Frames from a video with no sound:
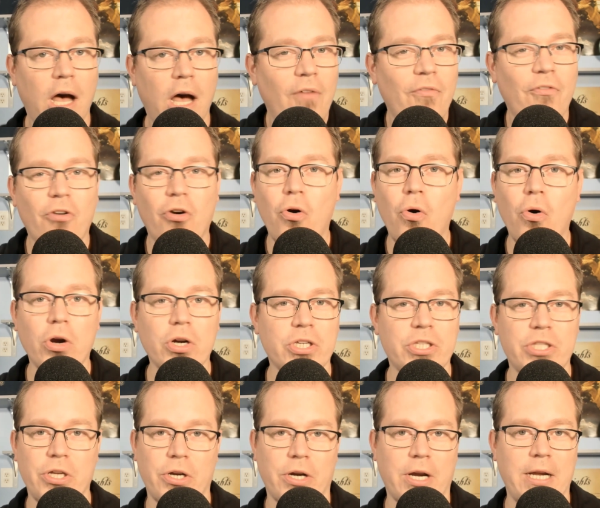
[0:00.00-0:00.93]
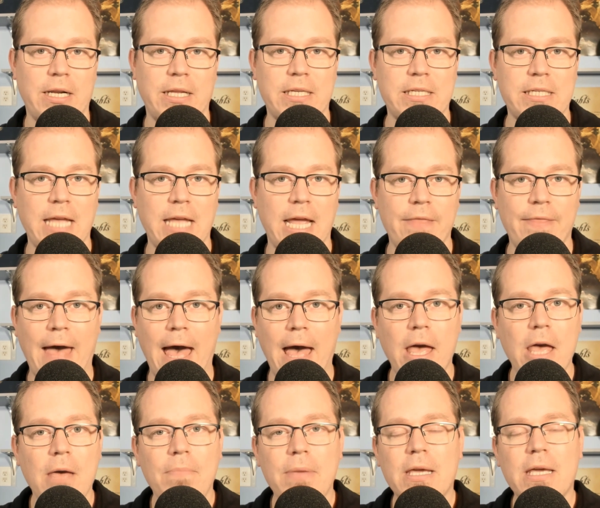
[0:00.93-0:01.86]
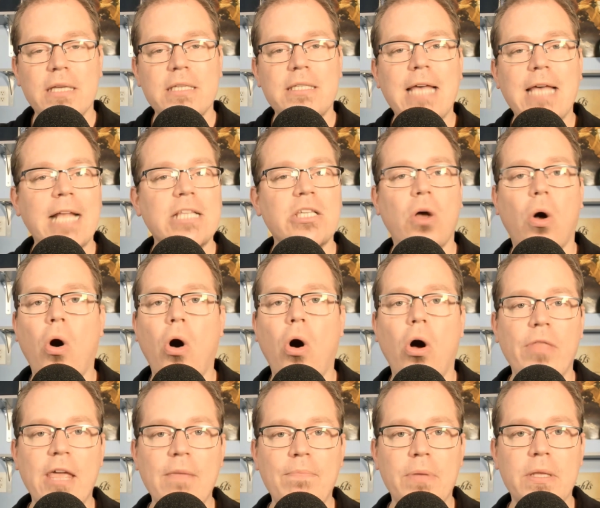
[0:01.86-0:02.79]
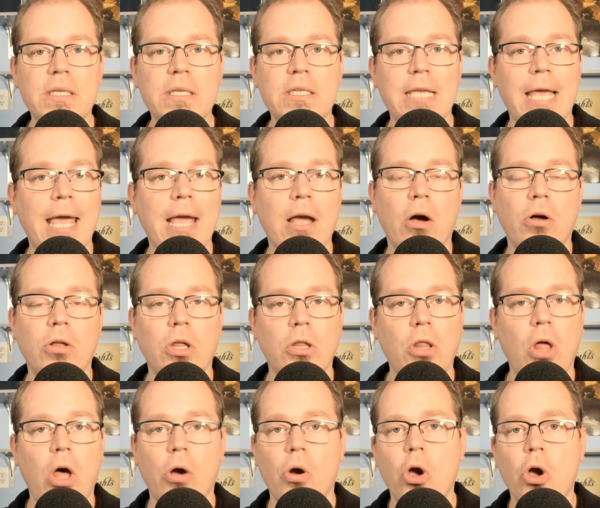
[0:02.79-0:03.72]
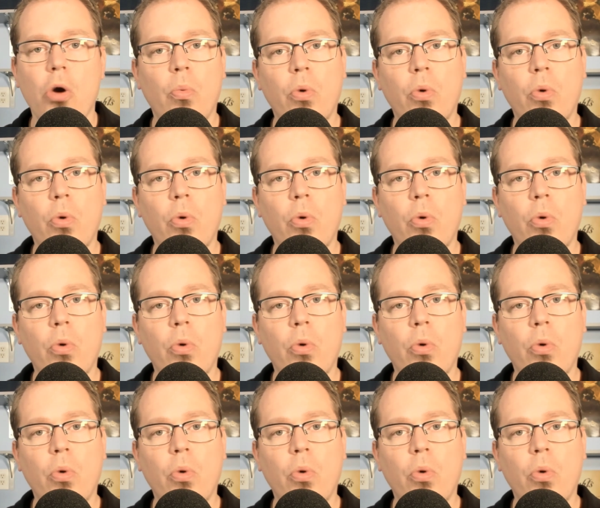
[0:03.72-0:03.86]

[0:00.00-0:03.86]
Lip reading: Of course they're going to say that because that's all they've been saying all along.